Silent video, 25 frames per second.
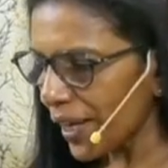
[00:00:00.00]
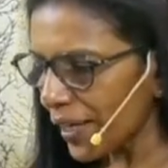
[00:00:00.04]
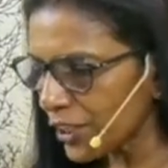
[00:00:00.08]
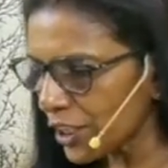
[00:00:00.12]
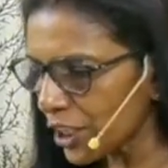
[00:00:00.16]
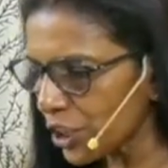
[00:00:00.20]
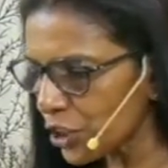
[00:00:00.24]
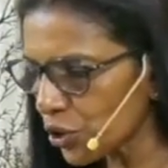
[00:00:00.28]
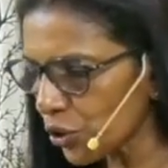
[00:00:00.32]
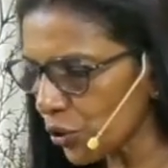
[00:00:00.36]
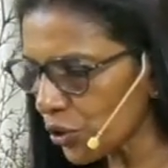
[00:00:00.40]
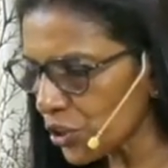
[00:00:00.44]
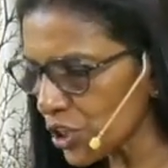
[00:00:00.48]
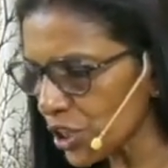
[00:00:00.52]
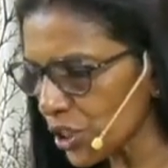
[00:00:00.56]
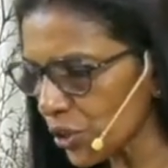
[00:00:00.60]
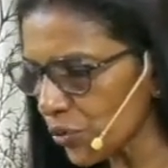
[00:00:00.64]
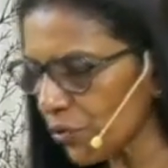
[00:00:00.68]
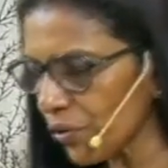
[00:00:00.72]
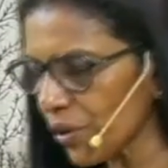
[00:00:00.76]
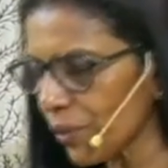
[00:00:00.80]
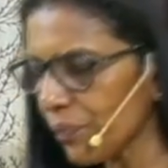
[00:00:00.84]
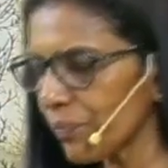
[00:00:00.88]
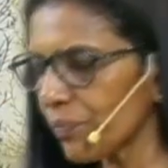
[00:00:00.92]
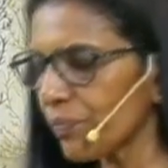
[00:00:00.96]
and the
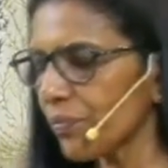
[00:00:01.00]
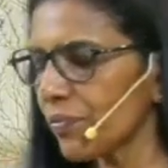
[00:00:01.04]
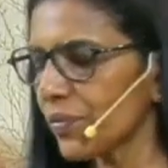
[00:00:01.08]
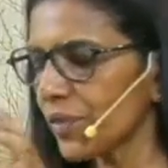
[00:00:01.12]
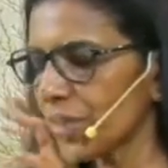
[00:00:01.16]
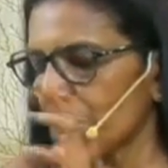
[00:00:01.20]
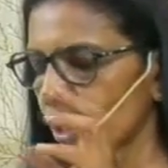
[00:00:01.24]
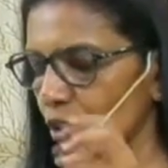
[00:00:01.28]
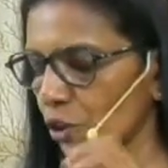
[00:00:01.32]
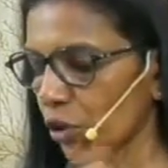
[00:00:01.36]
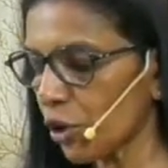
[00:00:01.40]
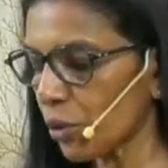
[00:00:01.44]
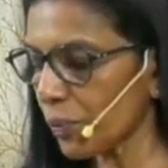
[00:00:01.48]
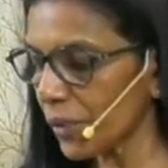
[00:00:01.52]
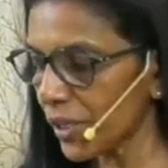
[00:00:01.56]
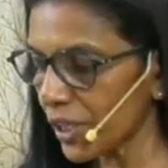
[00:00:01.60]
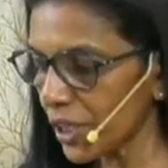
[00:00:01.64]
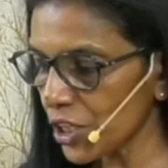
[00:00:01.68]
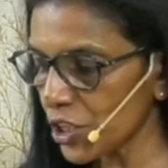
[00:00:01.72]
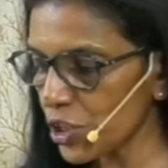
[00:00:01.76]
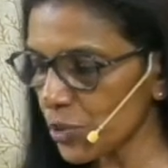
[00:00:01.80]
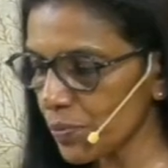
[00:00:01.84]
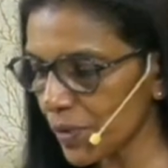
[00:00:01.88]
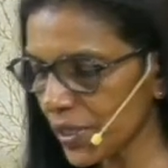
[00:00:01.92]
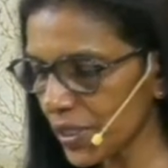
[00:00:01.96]
torture from the
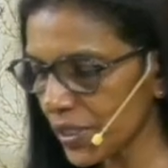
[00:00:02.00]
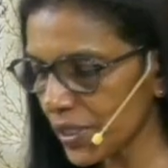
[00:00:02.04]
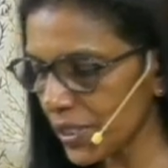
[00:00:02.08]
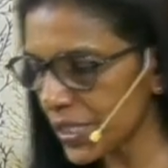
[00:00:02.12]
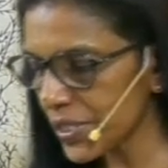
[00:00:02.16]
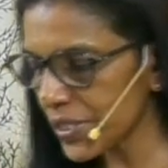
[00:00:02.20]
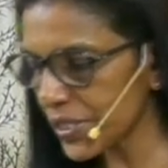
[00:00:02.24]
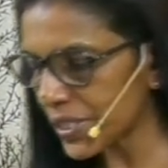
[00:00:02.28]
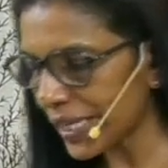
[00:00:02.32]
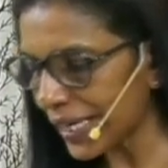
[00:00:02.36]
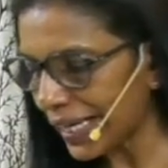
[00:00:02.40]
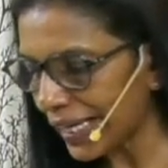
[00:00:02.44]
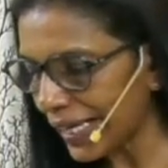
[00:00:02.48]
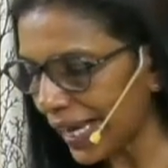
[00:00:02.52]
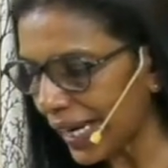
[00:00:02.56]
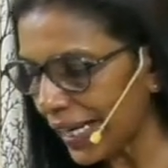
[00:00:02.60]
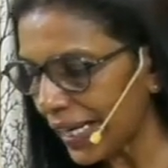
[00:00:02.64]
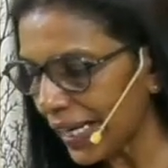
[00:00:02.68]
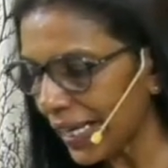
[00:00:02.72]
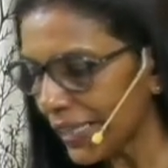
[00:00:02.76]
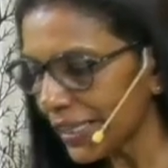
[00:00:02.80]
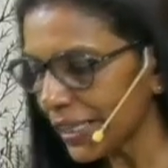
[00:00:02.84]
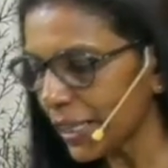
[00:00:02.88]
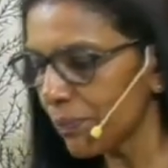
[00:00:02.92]
tormenting spirit is real.